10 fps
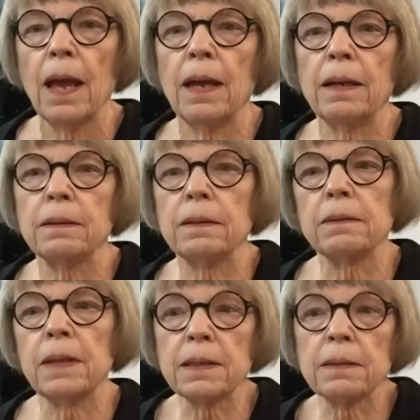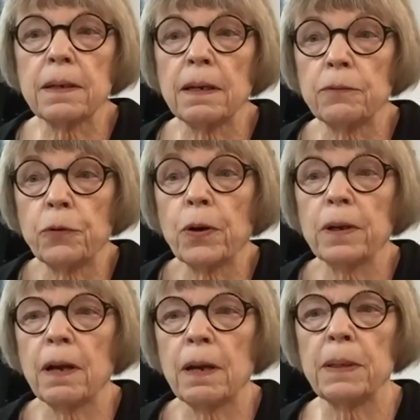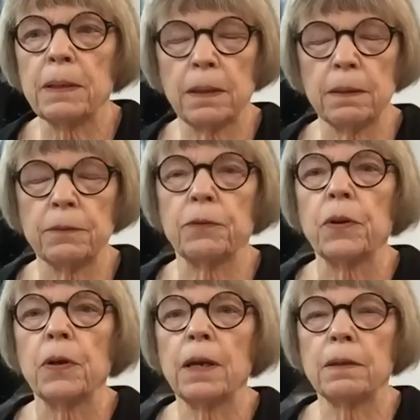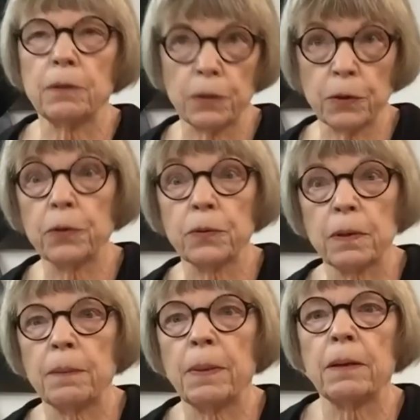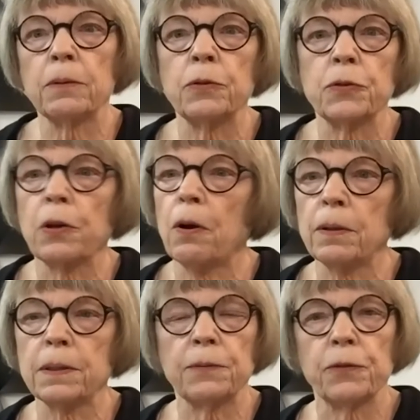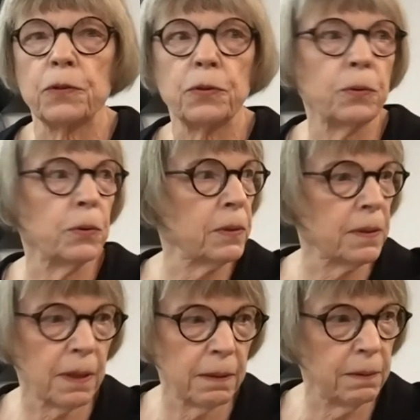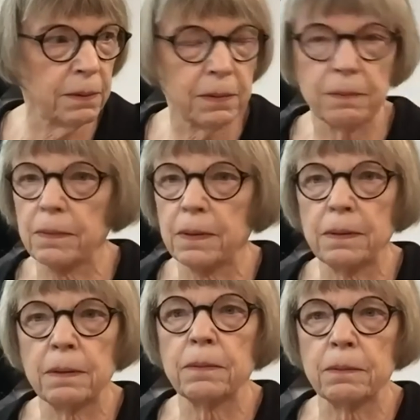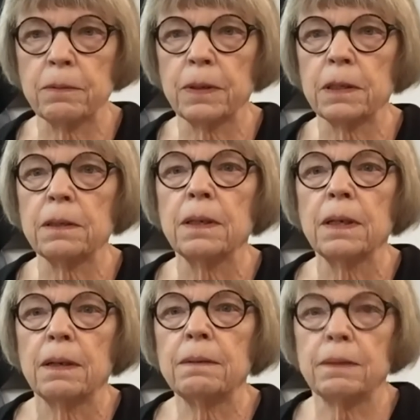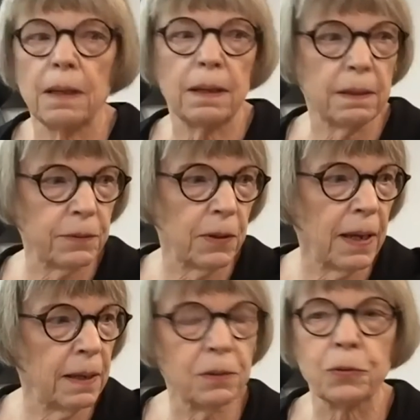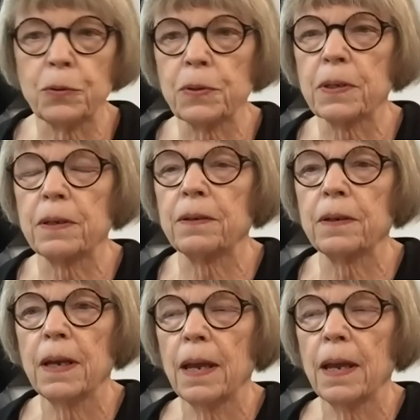and that's kind of where I got my love of and learned about using all different tools, because I use really a lot of hand tools here,